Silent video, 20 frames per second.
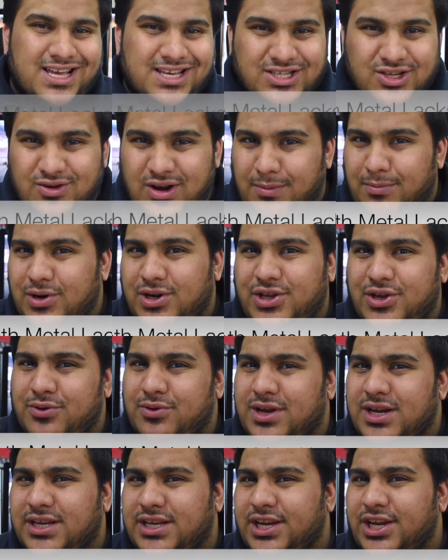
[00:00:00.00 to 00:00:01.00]
So number
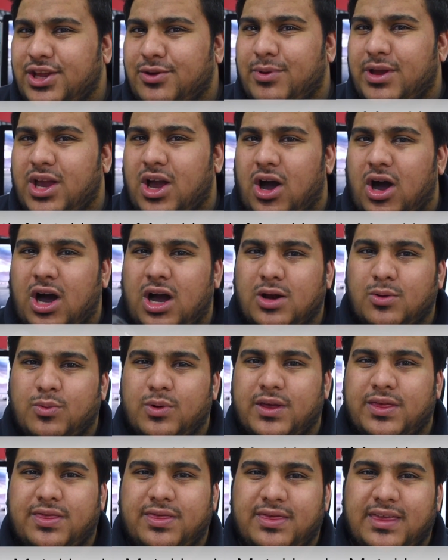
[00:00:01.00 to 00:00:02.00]
two, continuing on
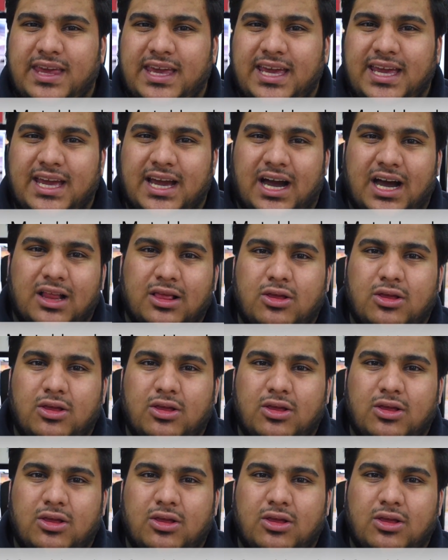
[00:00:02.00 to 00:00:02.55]
with the